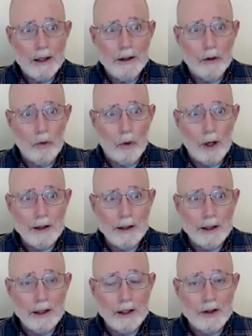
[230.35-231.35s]
The one
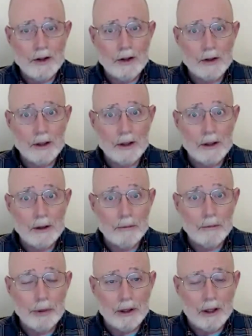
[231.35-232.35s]
that is
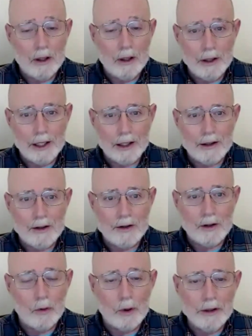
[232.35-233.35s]
been clicked is
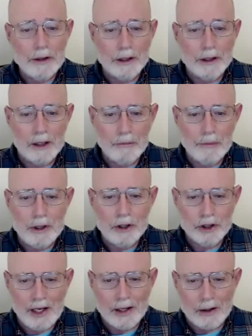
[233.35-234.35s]
the one that can be
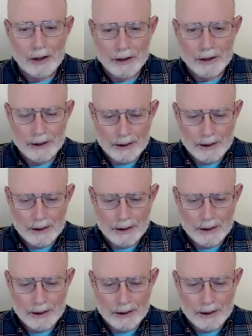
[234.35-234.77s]
shared.